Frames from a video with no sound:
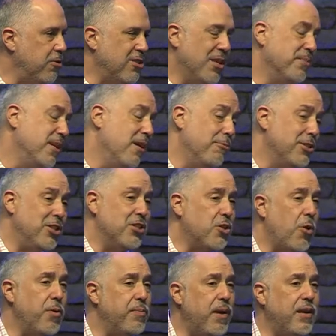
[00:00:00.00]
Sometimes I would just
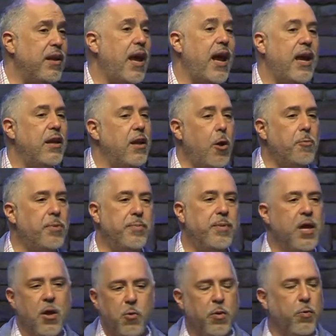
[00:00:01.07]
go with my dad and help him
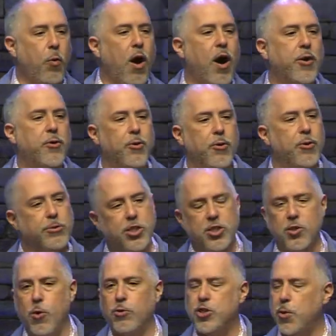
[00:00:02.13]
with water or just
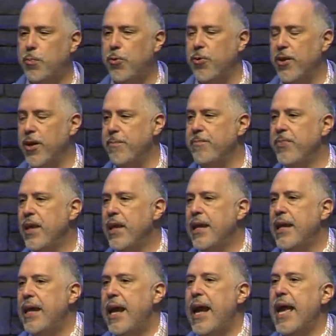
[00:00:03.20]
go support him.
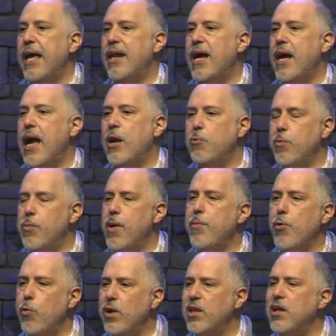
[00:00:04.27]
And I uh,
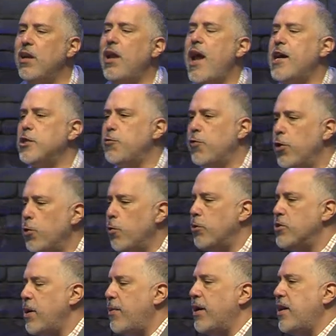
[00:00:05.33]
remember one of the last funerals
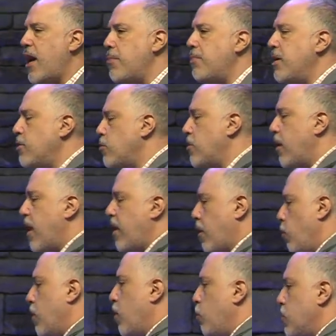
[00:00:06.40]
that my dad ministered at, he,
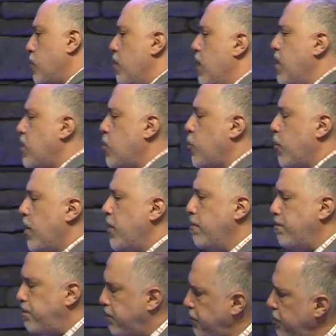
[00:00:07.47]
he was
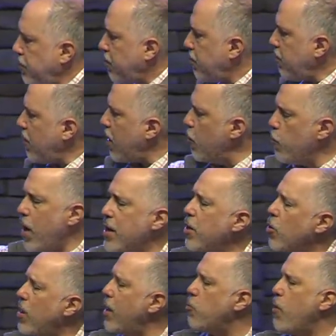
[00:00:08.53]
ministering. And right
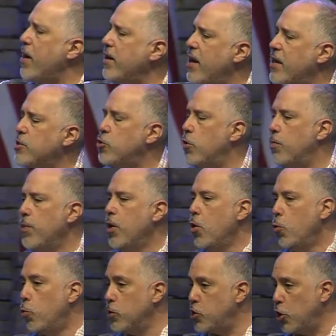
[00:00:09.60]
here, like right next to him,
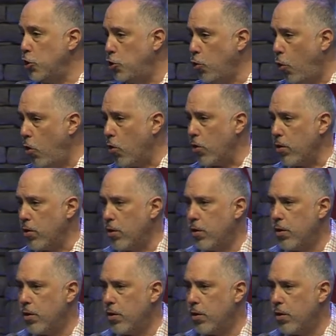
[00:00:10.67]
was a door.